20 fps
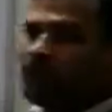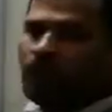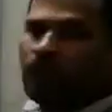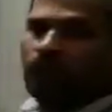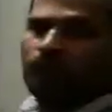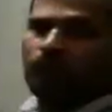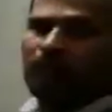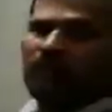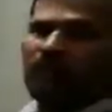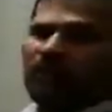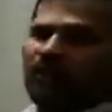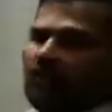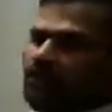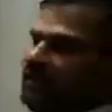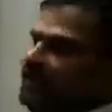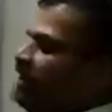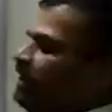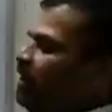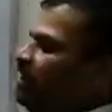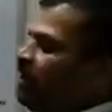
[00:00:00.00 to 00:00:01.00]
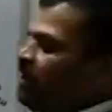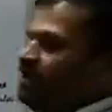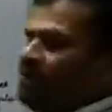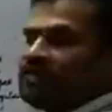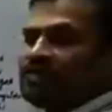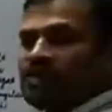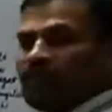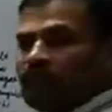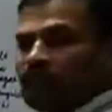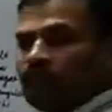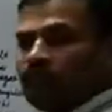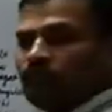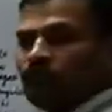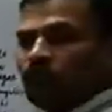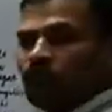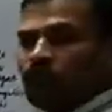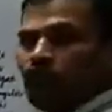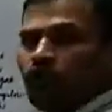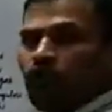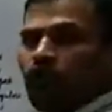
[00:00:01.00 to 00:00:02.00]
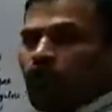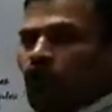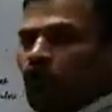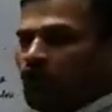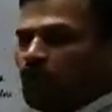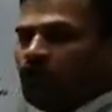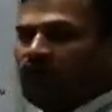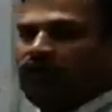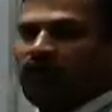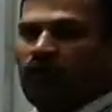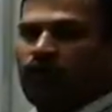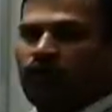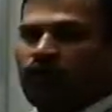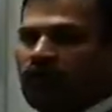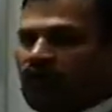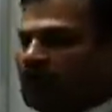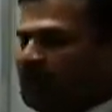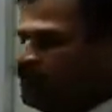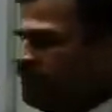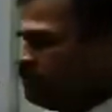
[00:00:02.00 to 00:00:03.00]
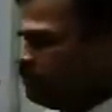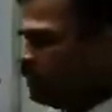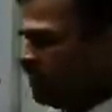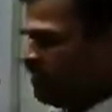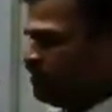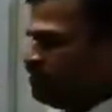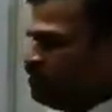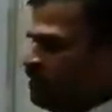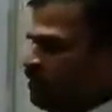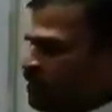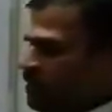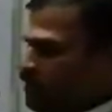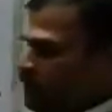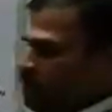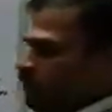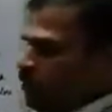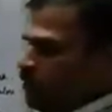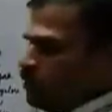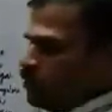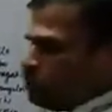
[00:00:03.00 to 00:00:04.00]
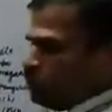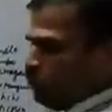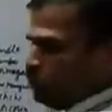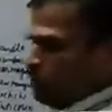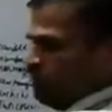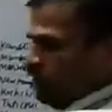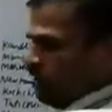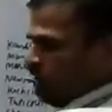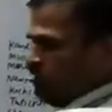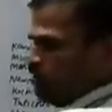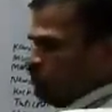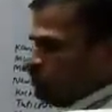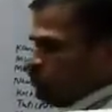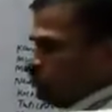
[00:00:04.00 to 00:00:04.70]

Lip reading: made very easily or without any pressure. So these